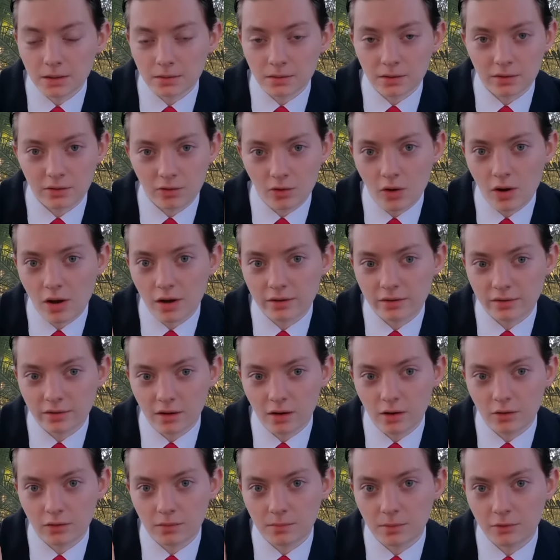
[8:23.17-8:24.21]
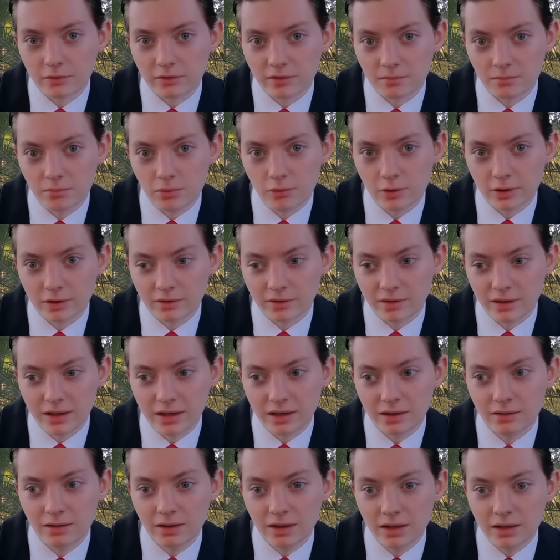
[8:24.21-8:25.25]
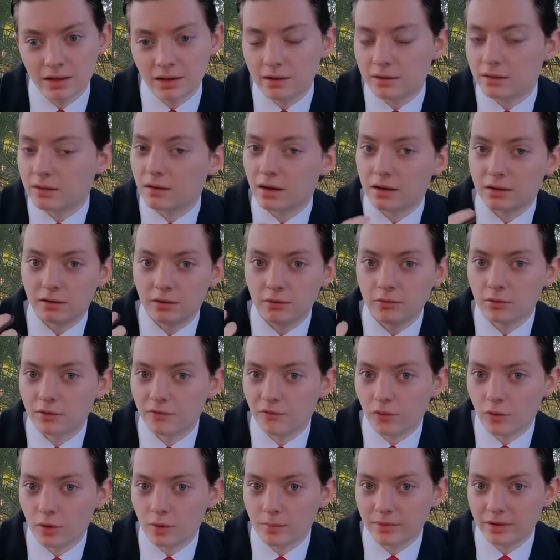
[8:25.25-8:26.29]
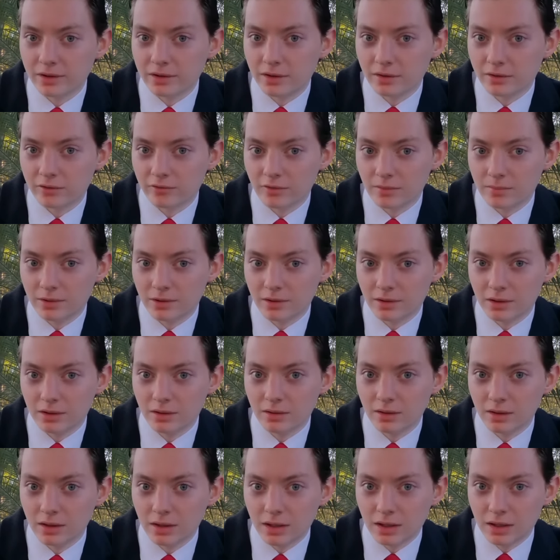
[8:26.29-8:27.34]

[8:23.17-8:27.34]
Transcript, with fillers: The sauce, though, the most important thing, it's not uniformly distributed.